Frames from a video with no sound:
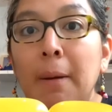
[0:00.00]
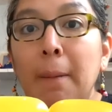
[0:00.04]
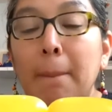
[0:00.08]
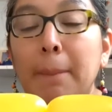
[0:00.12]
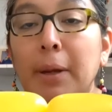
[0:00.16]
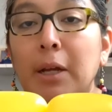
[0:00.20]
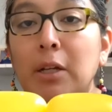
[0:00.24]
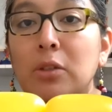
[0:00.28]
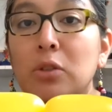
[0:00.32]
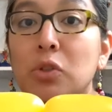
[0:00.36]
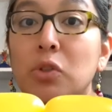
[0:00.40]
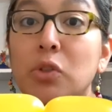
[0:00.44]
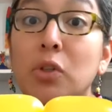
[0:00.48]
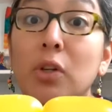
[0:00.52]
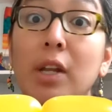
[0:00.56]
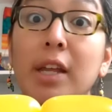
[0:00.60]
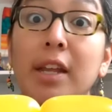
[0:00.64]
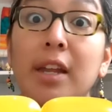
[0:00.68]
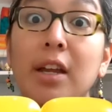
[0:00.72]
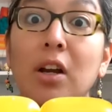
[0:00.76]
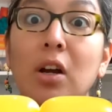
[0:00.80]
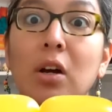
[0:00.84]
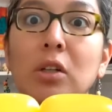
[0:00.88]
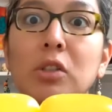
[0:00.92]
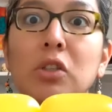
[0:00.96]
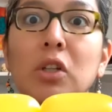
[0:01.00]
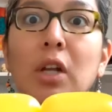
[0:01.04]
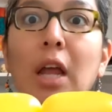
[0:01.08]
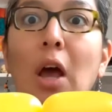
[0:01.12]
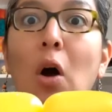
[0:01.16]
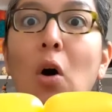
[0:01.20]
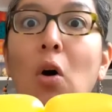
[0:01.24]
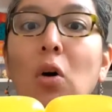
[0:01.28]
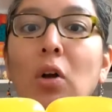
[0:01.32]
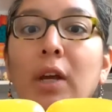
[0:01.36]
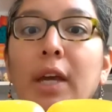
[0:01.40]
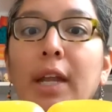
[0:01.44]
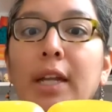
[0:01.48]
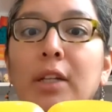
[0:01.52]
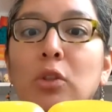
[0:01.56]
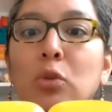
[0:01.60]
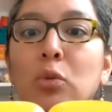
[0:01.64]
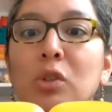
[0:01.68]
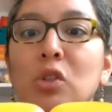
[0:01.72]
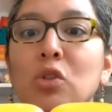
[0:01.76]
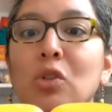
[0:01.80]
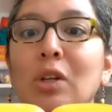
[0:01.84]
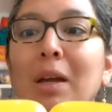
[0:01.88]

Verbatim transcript: Because you let it go, it's gonna all get and twist.